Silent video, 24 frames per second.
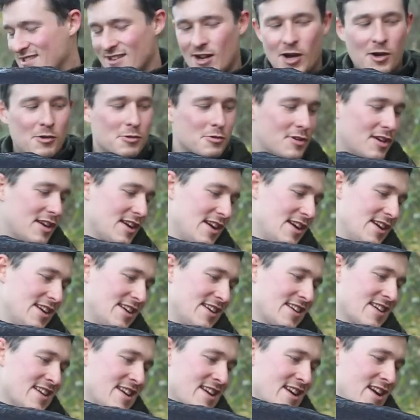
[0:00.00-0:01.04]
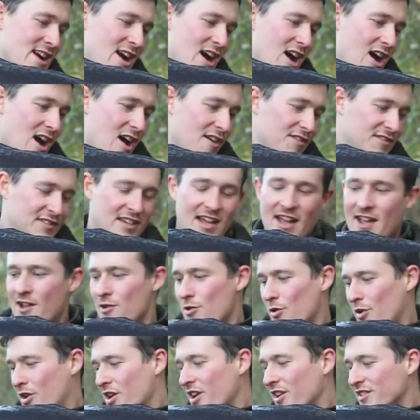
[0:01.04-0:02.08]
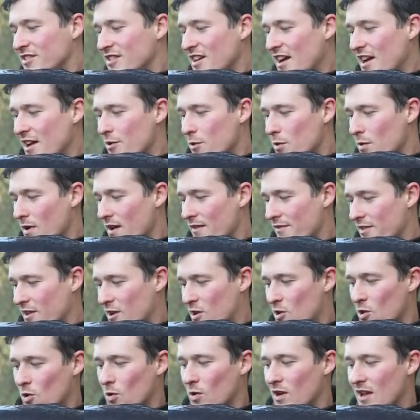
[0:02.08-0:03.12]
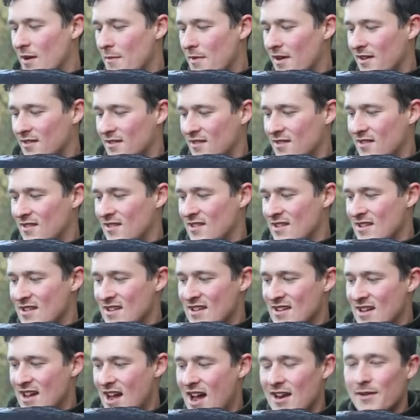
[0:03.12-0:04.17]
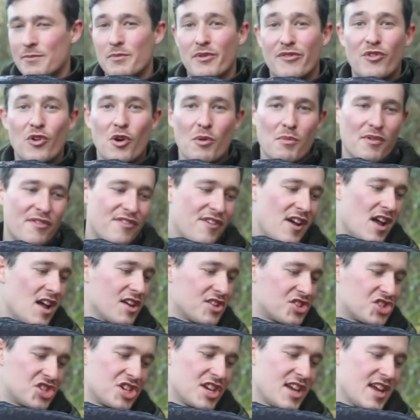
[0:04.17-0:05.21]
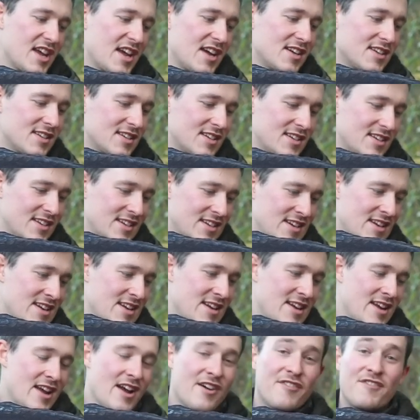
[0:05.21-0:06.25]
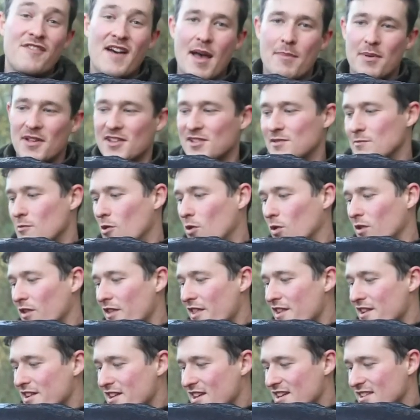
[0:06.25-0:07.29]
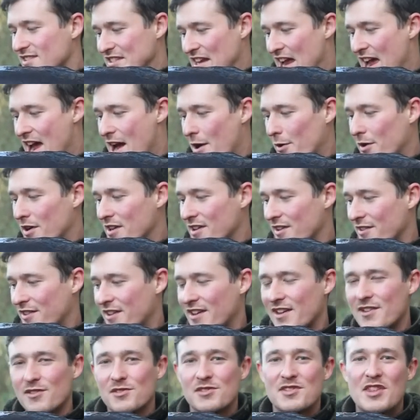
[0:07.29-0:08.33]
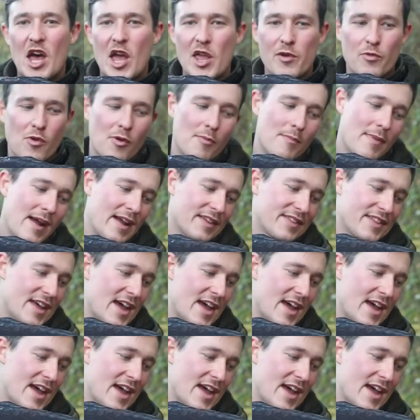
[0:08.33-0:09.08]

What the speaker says: Old half tail, cut tail, whatever they call him. Had him before in my first year. Fair bit smaller than he is now. I think he was 31 back